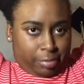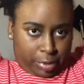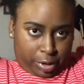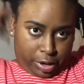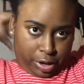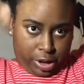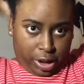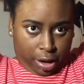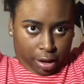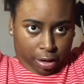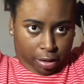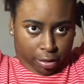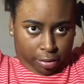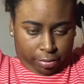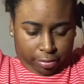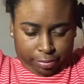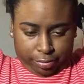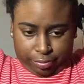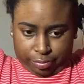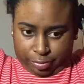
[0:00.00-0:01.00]
But
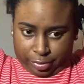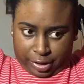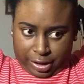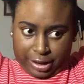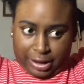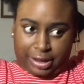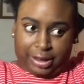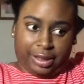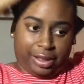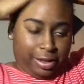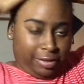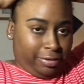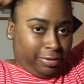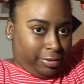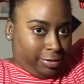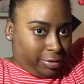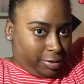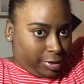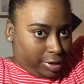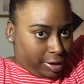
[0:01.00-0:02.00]
y'all, this
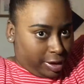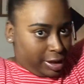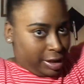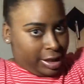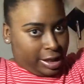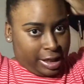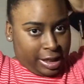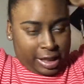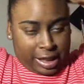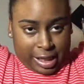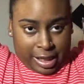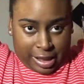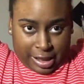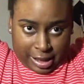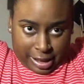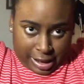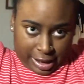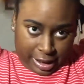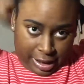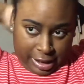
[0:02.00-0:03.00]
stuff
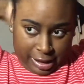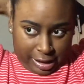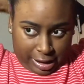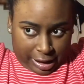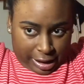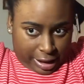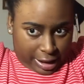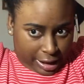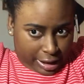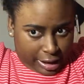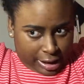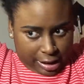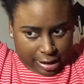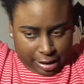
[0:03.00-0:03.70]
is getting thick.